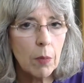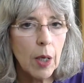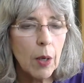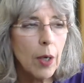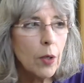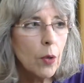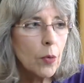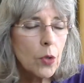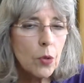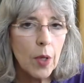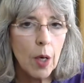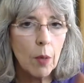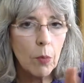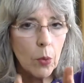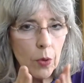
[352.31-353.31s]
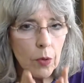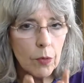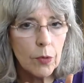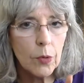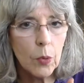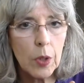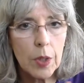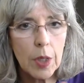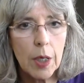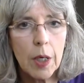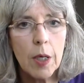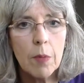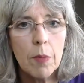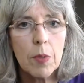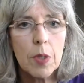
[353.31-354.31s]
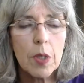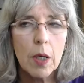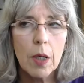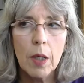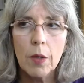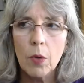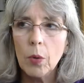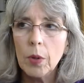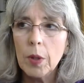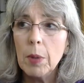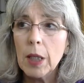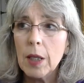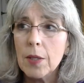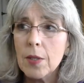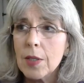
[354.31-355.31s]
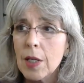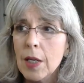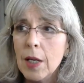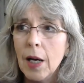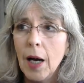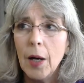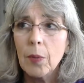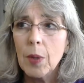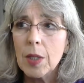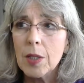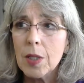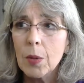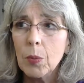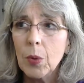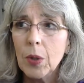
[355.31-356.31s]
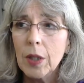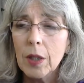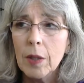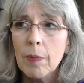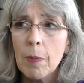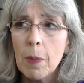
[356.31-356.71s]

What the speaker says: Now, I don't do that more than 4 times, only because I read somewhere